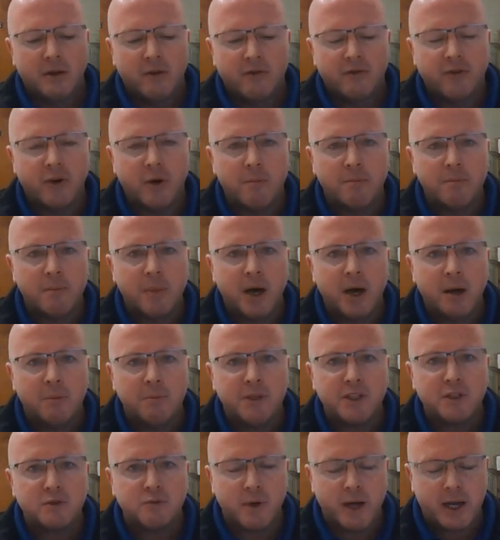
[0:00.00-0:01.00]
From uh,
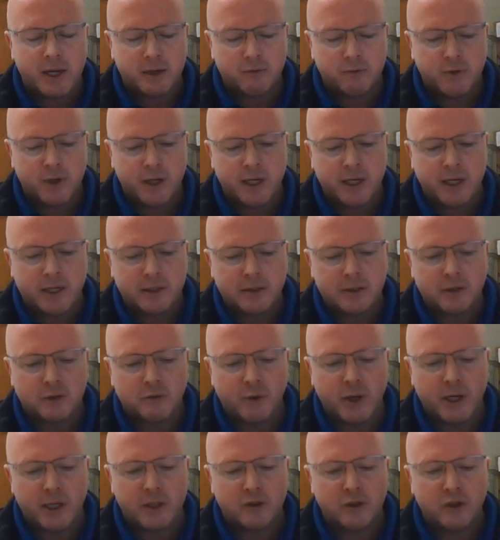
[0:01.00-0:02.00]
Ms. Rodriguez,
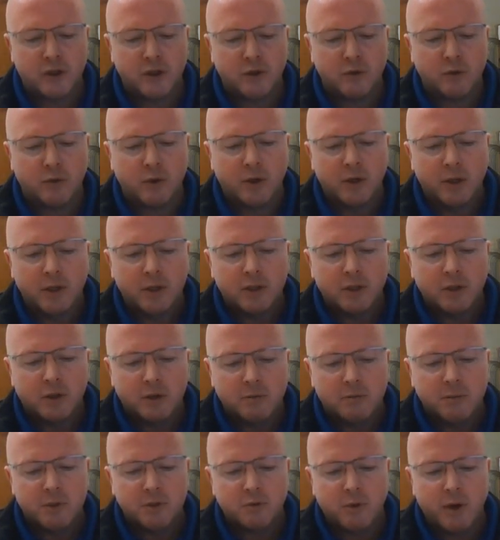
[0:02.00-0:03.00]
grade two.
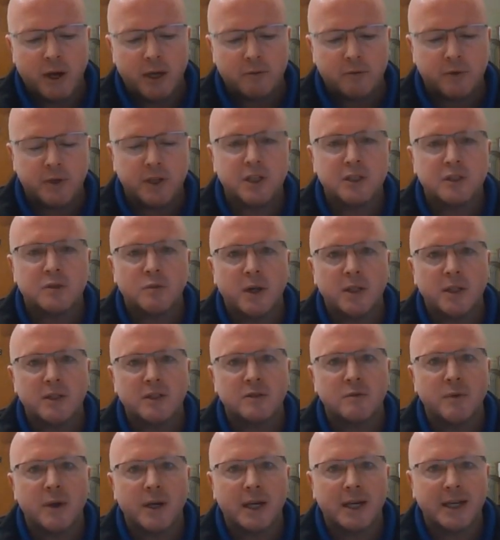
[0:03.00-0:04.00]
Ms. Rodriguez wants
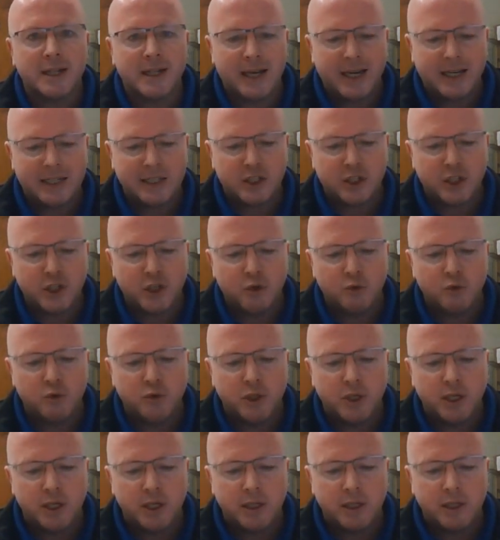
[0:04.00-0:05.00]
to recognize
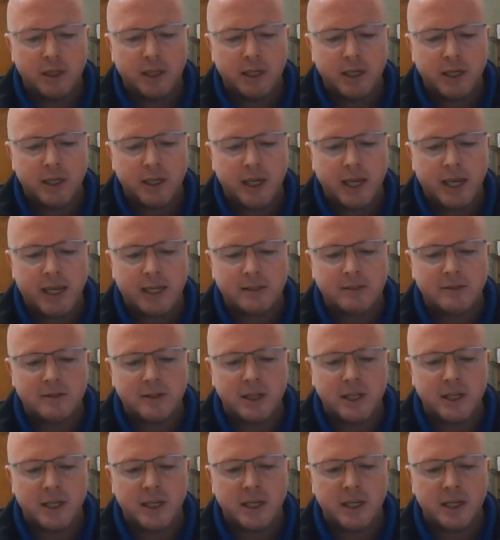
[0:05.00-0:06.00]
Eugene Lee and
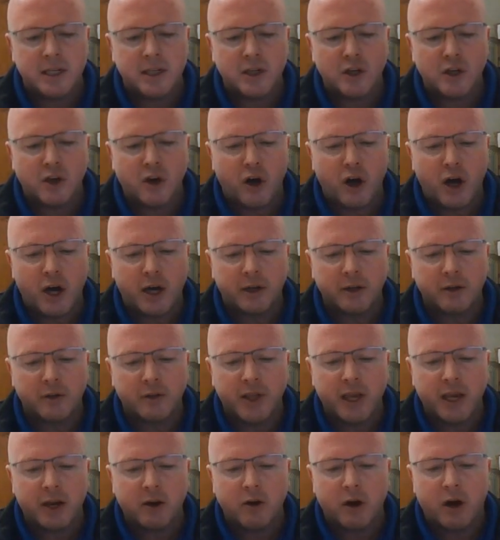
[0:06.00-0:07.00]
Tegan Caudle.
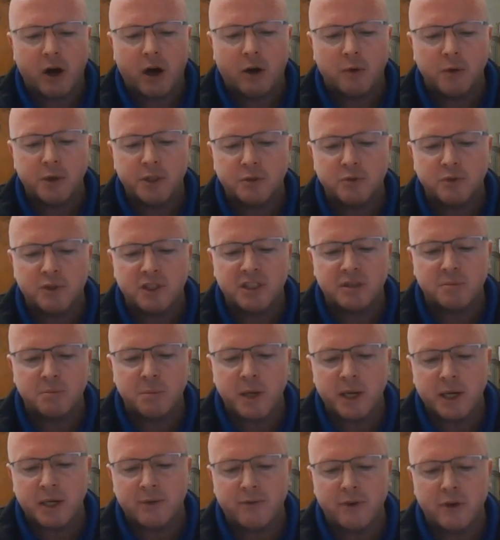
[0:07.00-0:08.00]
They are always
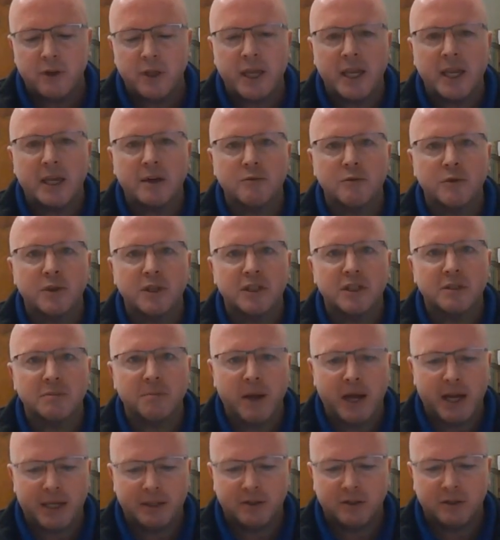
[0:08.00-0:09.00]
respectful and
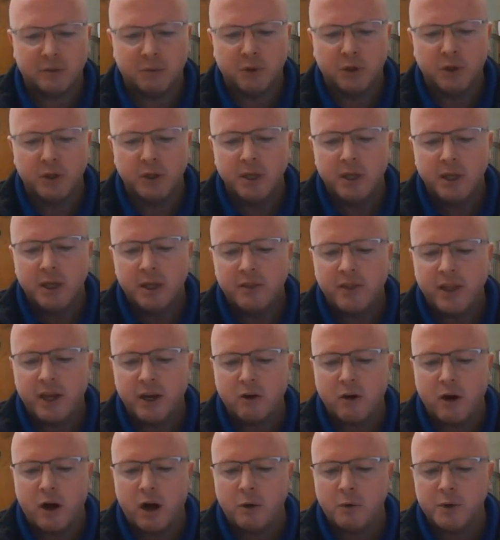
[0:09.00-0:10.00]
responsible. They
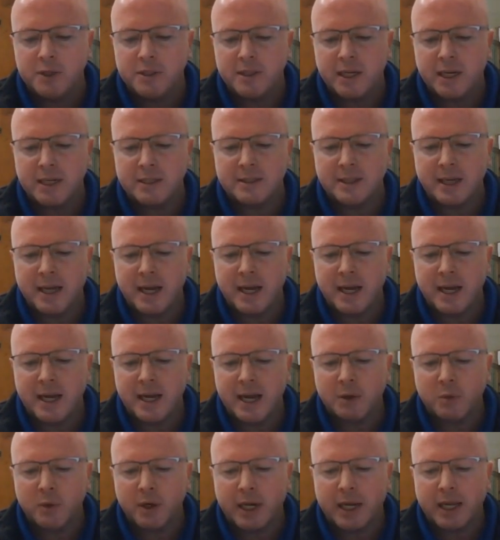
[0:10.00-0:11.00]
are always on time,
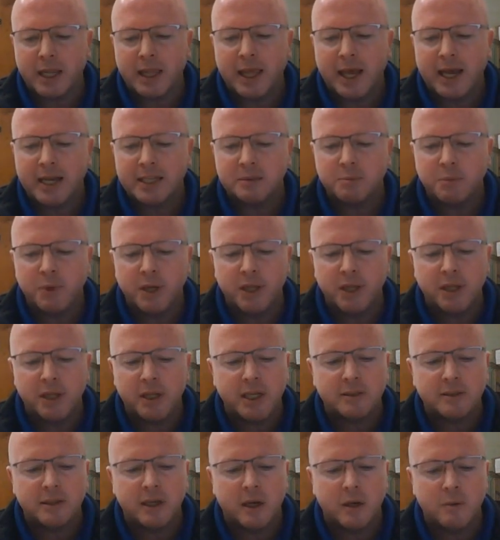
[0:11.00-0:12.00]
and when a classmate
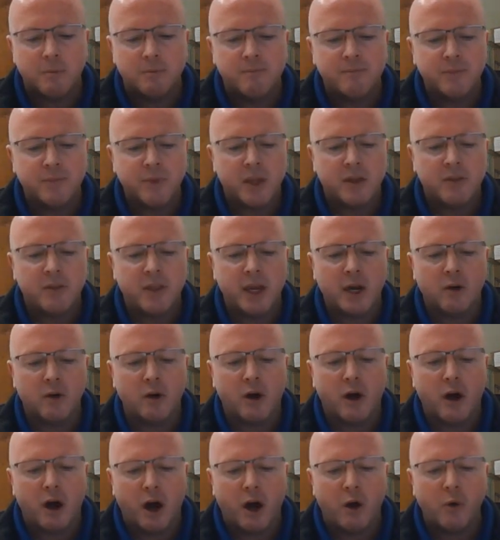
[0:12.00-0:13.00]
needs help, they
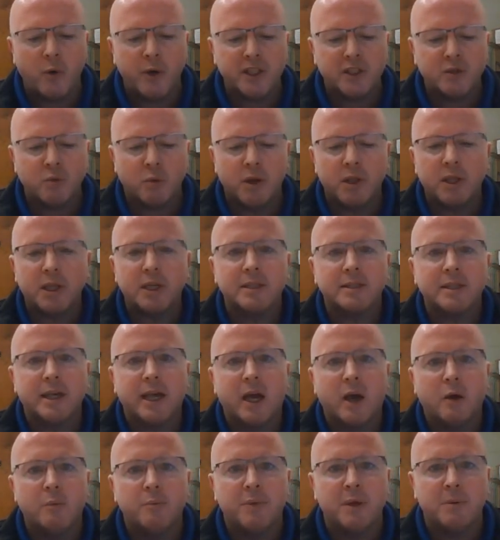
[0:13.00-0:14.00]
are always willing to
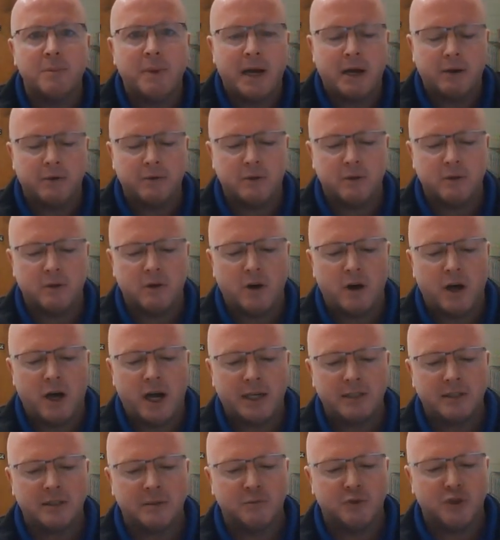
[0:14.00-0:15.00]
help them out.
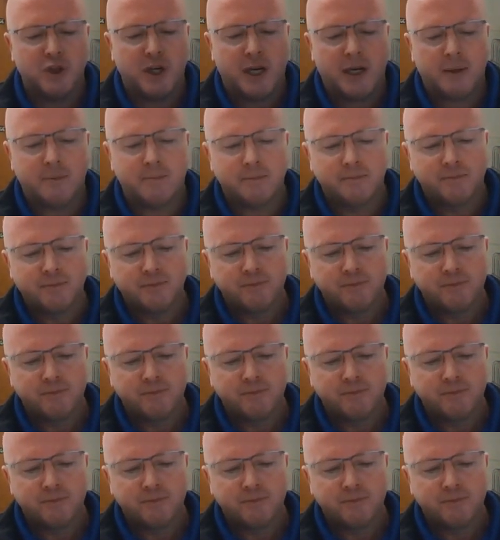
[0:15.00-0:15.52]
Awesome job